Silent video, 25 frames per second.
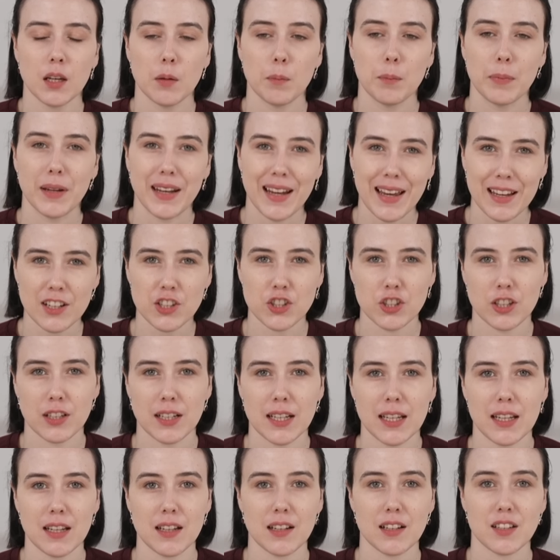But
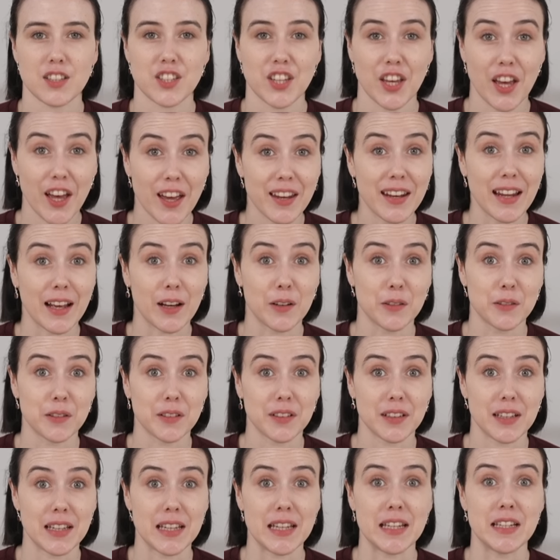actually, turnout
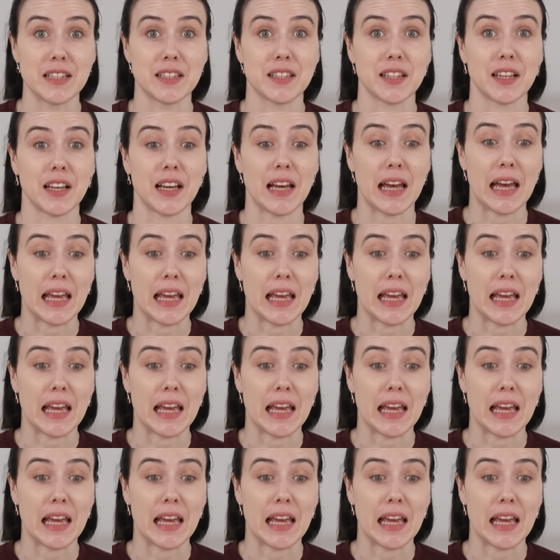is